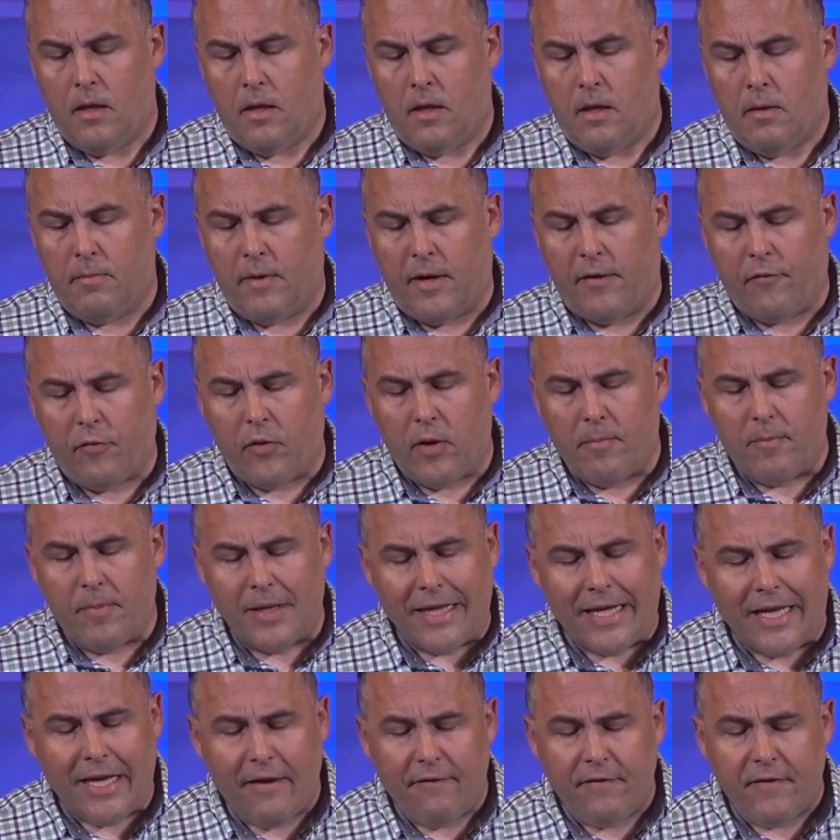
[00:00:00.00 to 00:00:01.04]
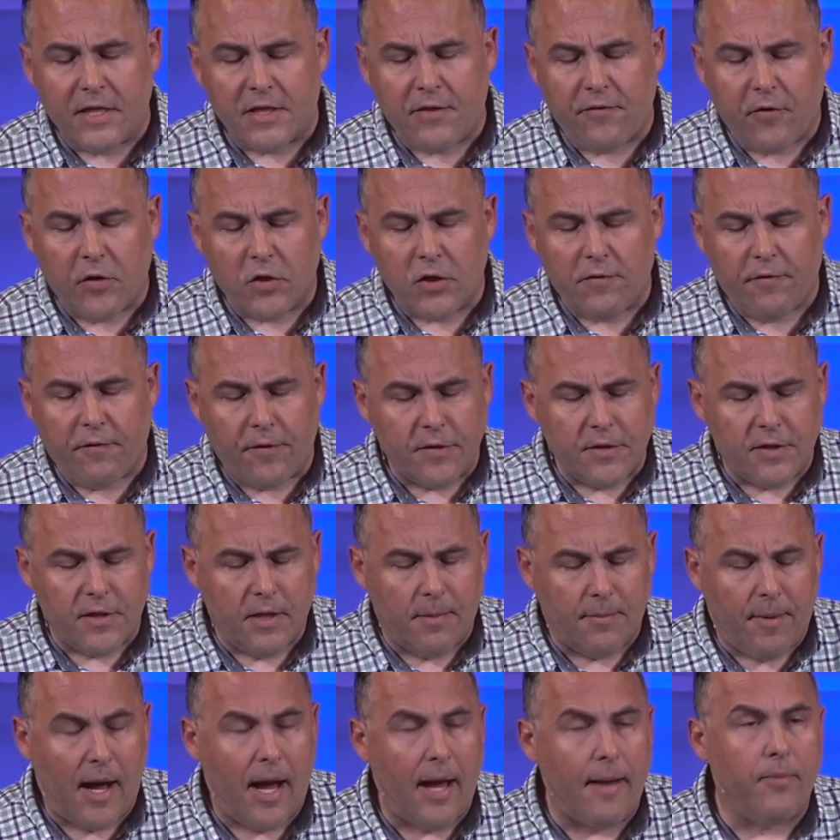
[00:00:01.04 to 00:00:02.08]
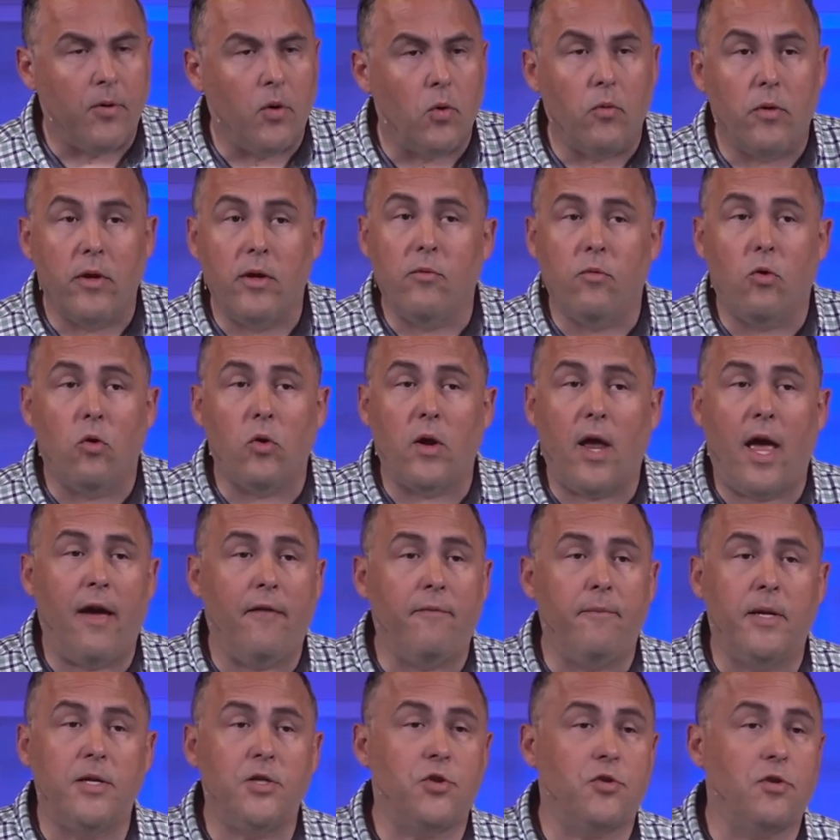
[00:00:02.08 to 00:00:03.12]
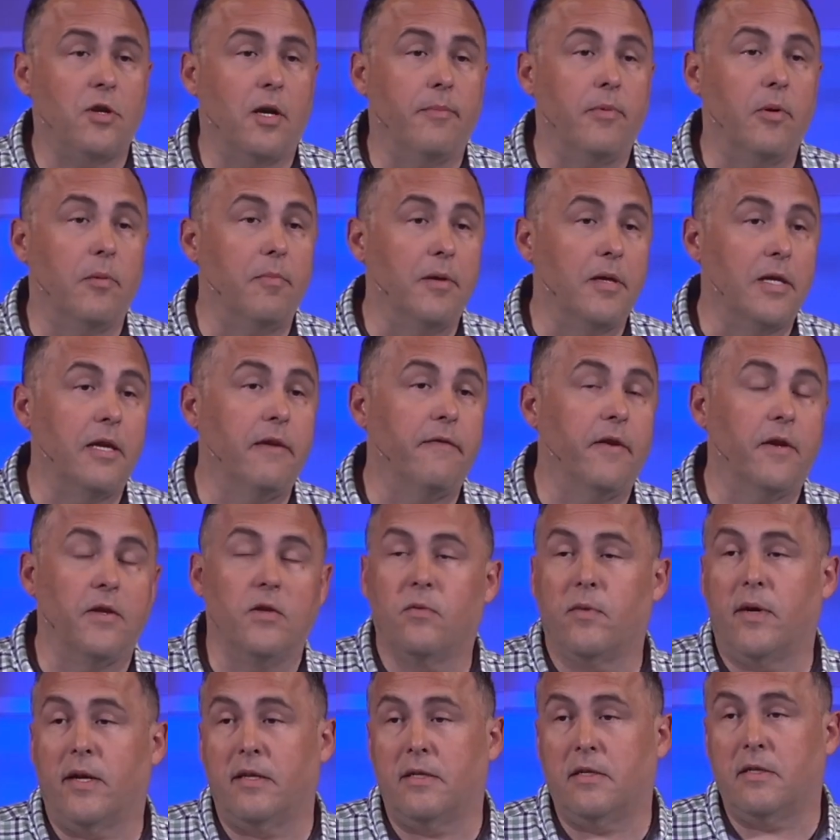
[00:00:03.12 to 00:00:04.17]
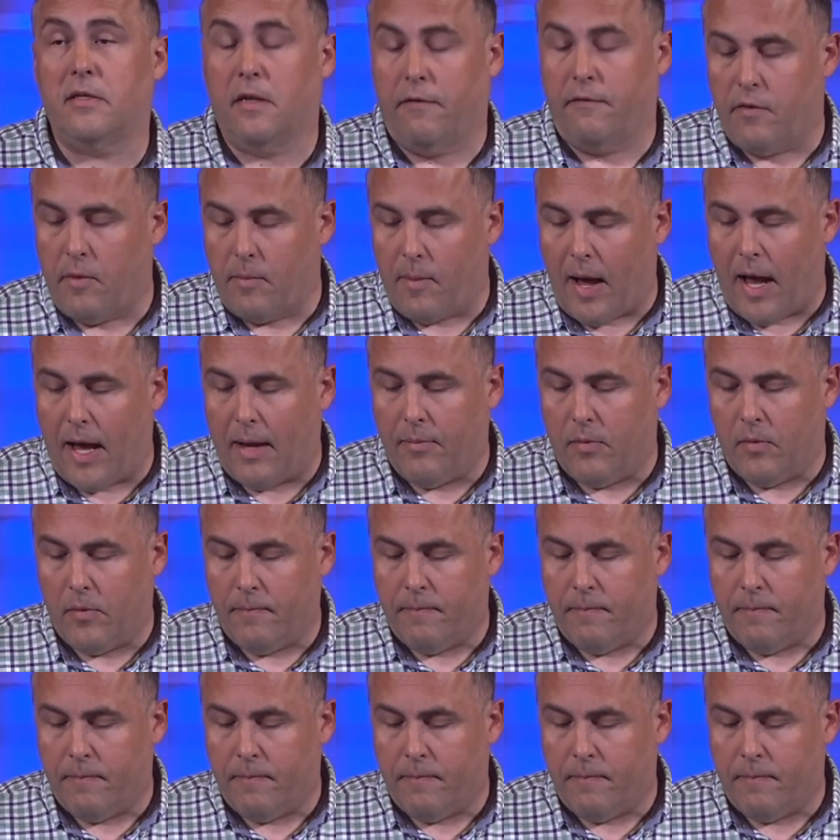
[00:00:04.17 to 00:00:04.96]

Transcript: But if we believe this first verse in the Bible, we won't have much trouble believing the rest of the Bible.